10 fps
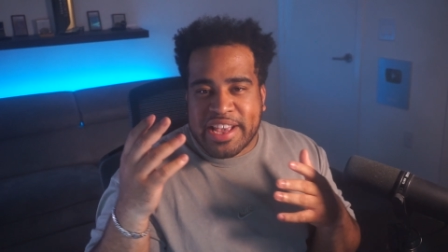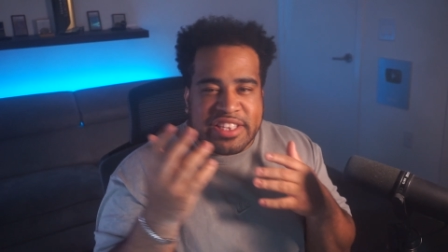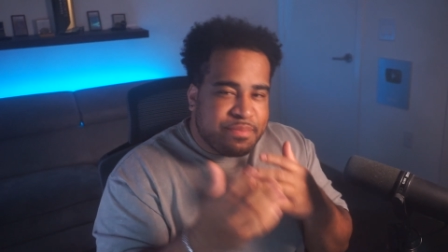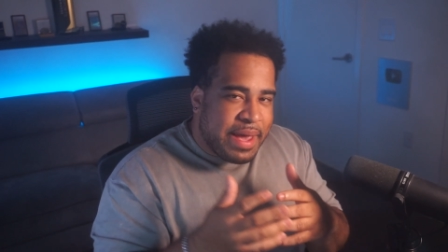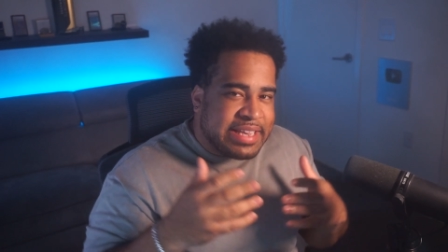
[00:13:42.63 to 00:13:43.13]

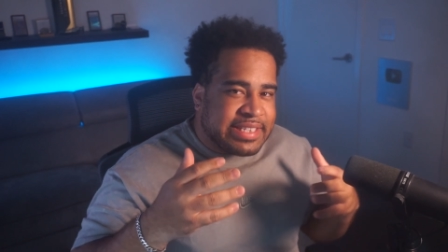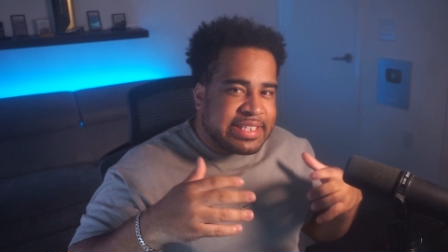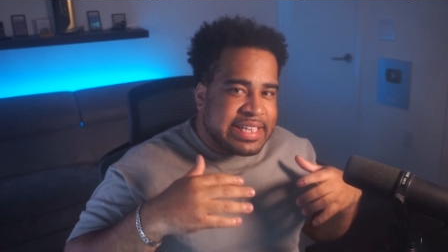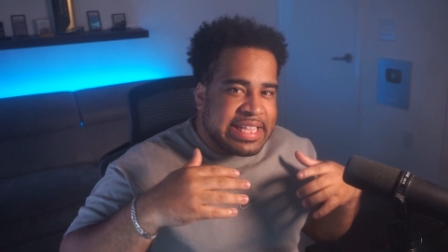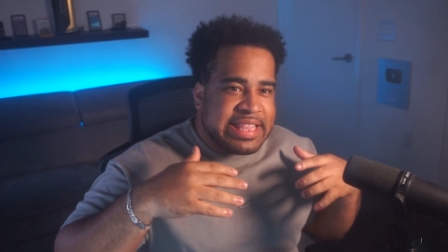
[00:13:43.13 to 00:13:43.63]
is
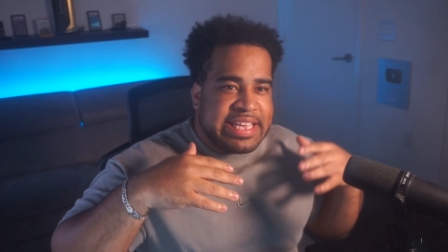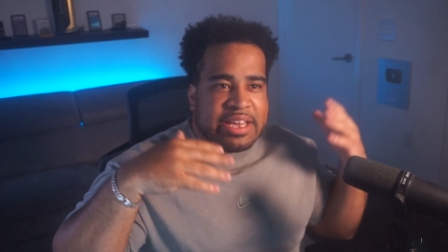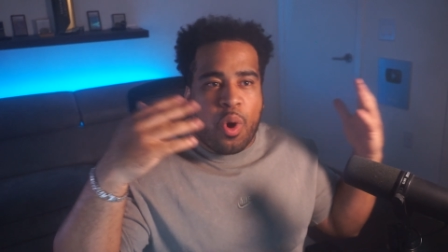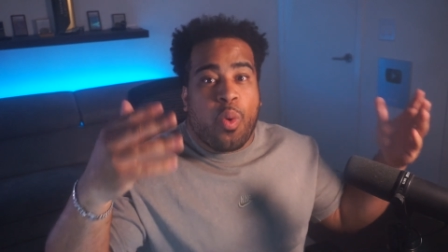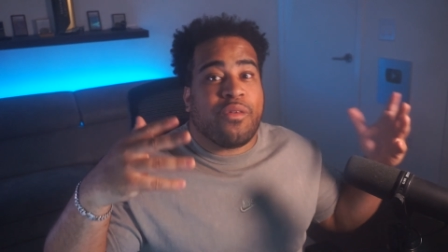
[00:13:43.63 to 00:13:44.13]
basically
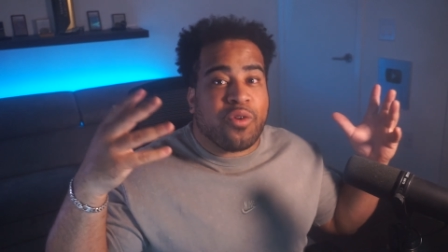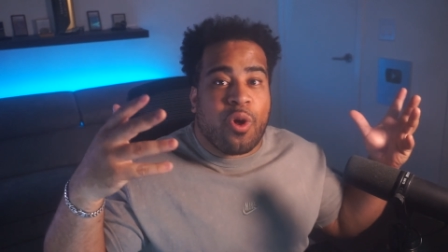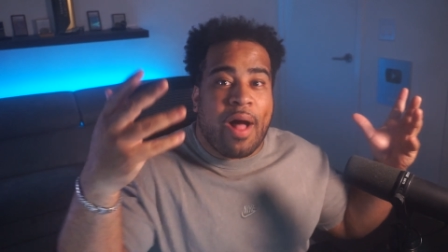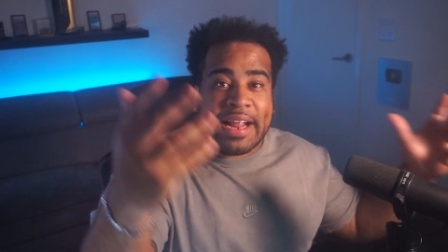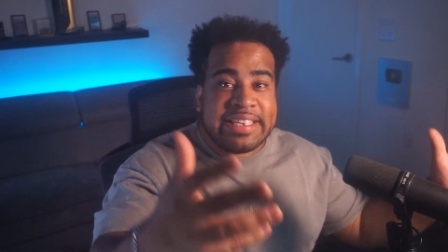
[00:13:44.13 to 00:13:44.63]
the
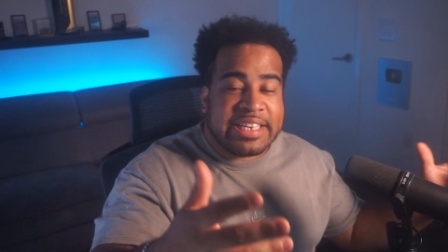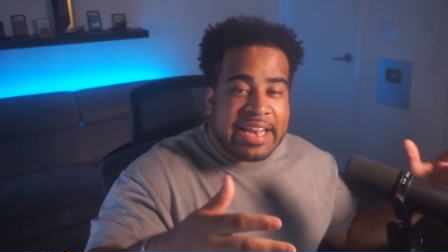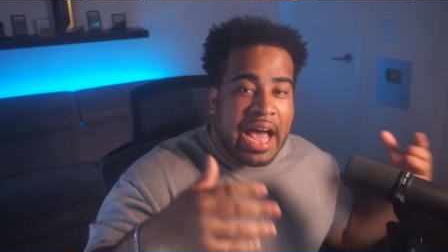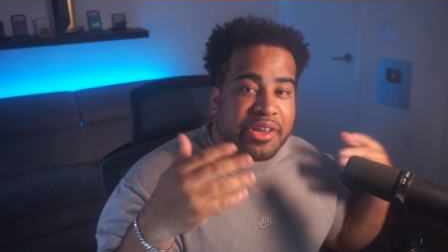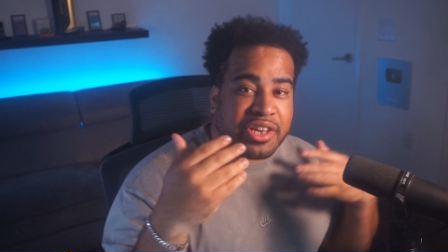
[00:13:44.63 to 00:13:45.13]
overall idea
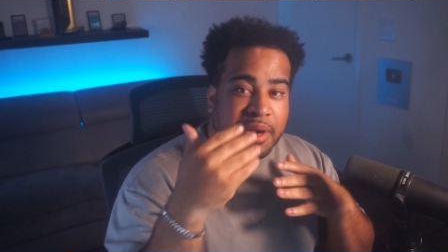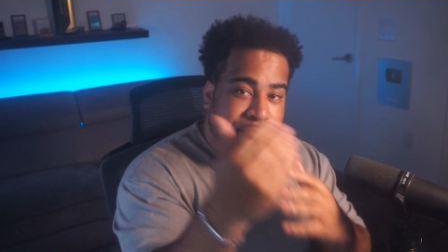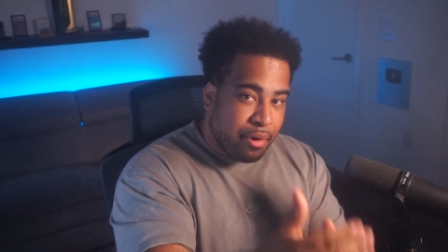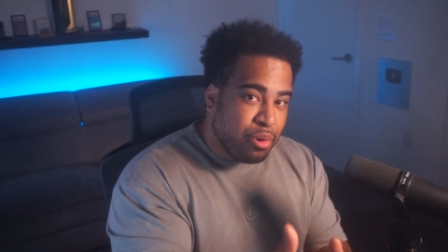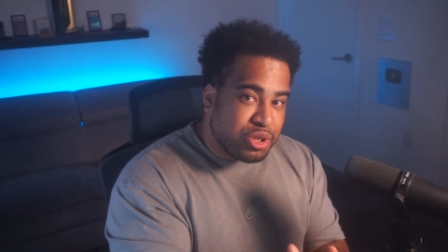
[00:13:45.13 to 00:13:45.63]
and how you can
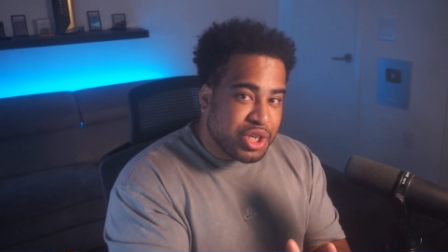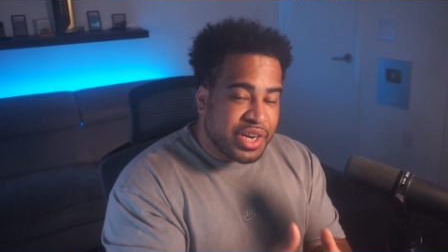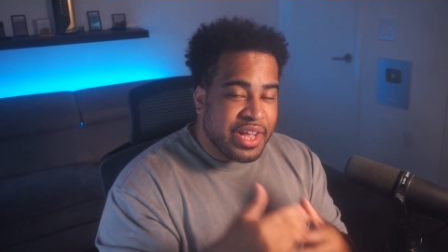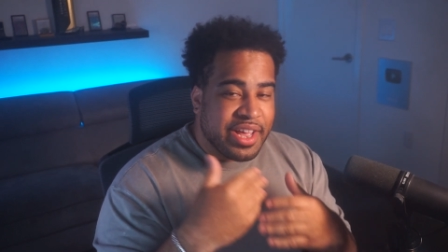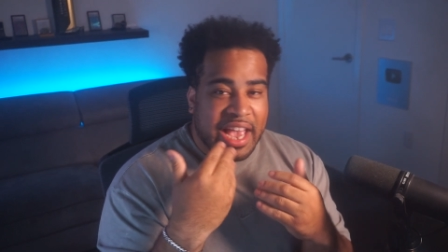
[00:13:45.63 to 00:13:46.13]
approach
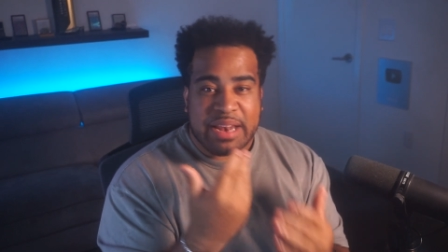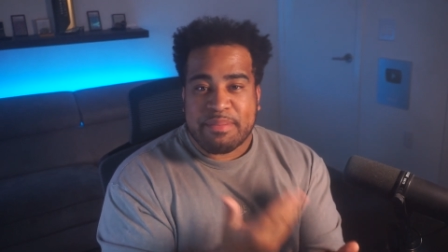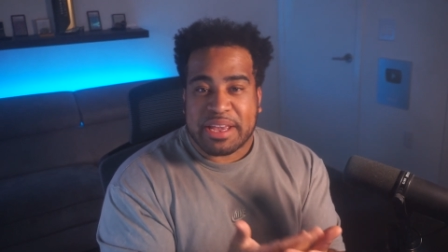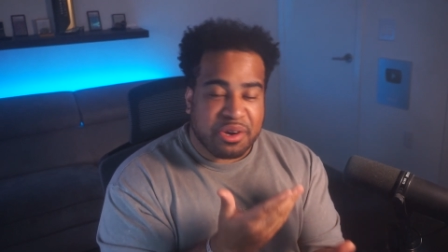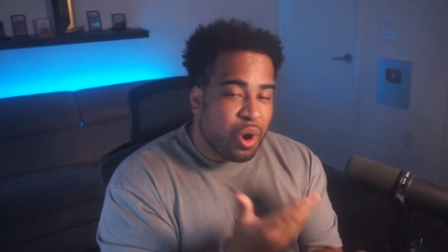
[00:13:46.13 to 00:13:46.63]
it and
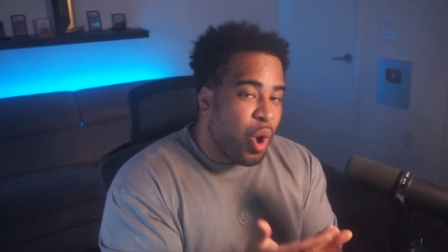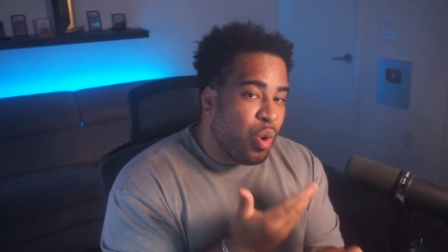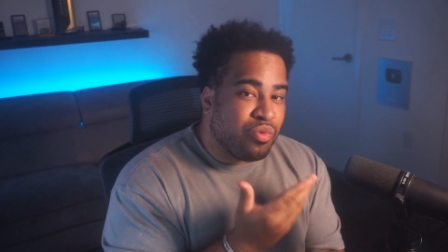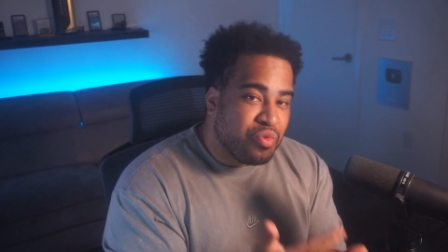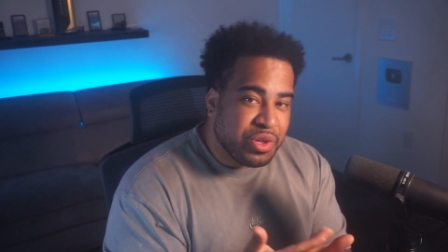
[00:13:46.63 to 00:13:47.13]
make your
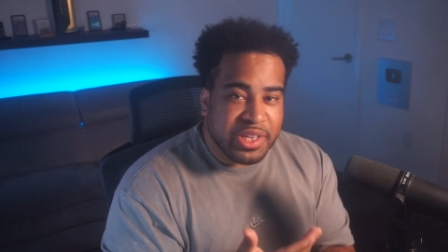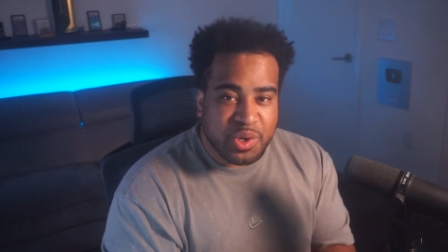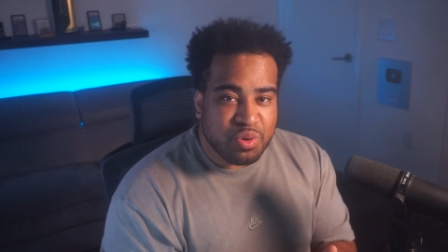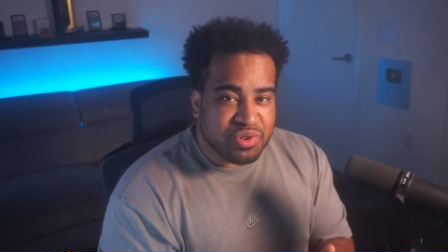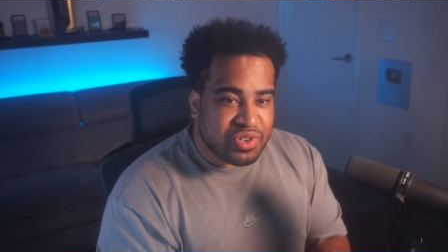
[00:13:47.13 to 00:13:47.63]
own really
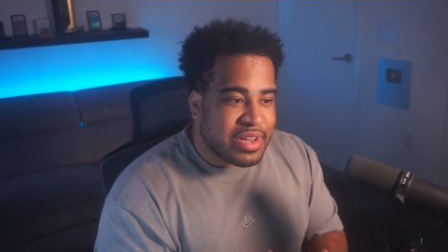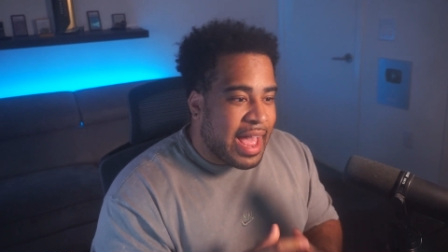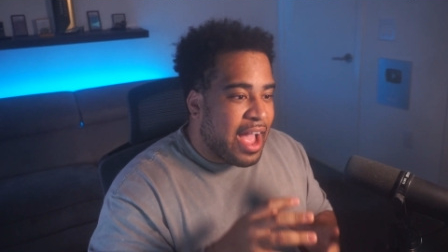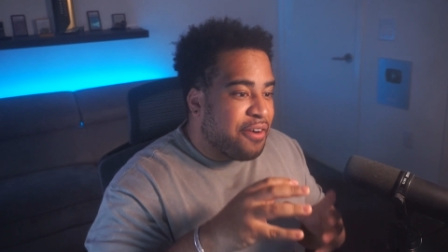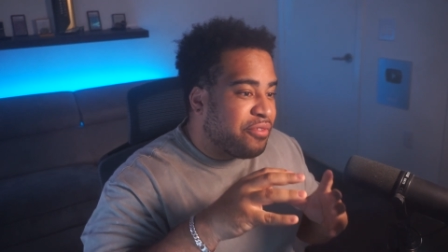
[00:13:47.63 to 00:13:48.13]
cool
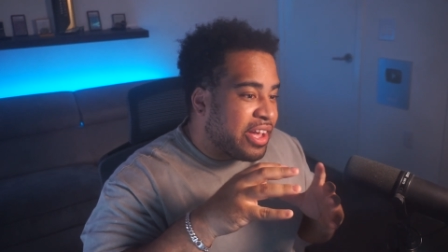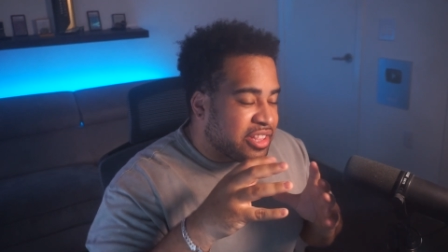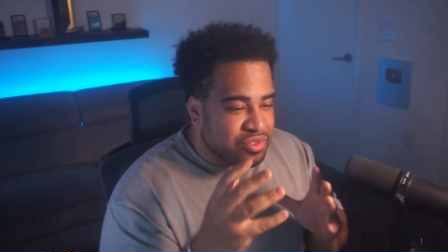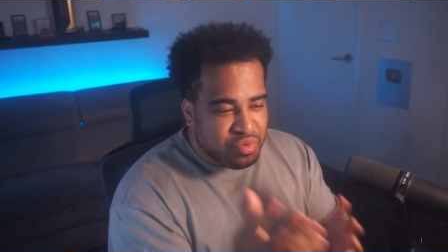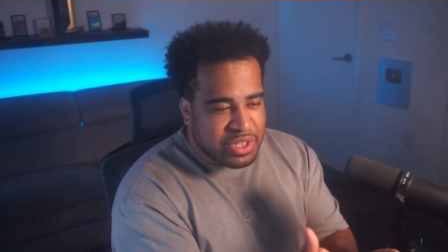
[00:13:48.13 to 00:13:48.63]
style of like
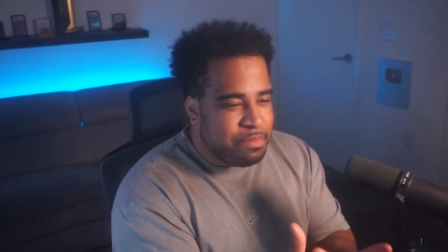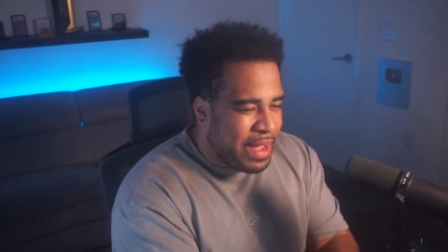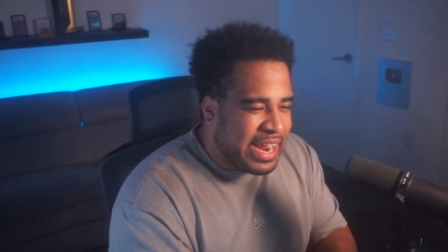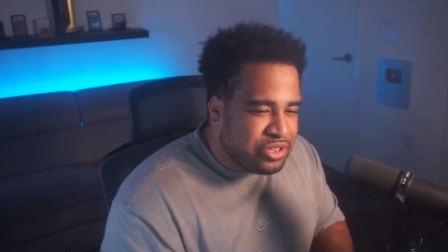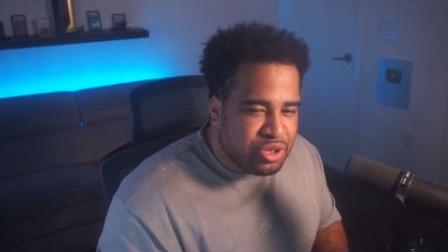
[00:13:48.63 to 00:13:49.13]
this really
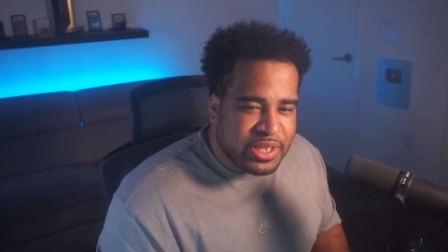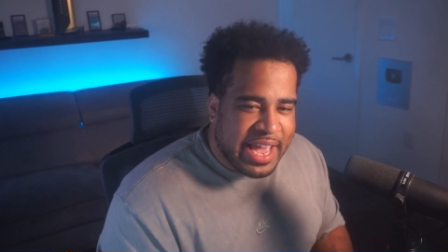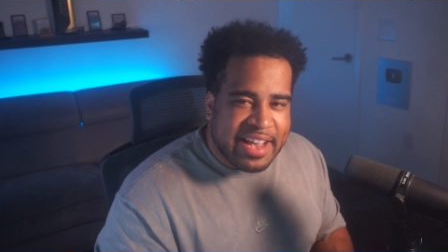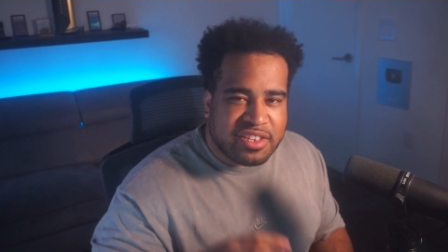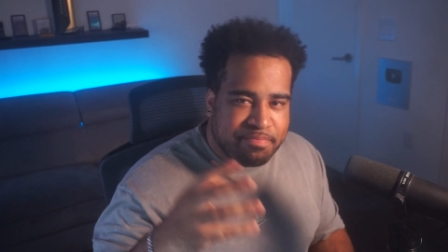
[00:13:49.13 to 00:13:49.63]

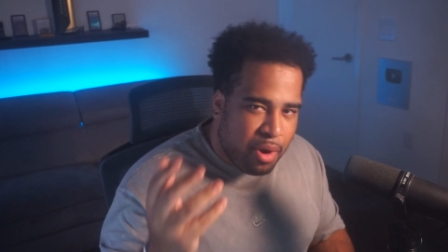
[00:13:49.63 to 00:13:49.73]
painterly-esque,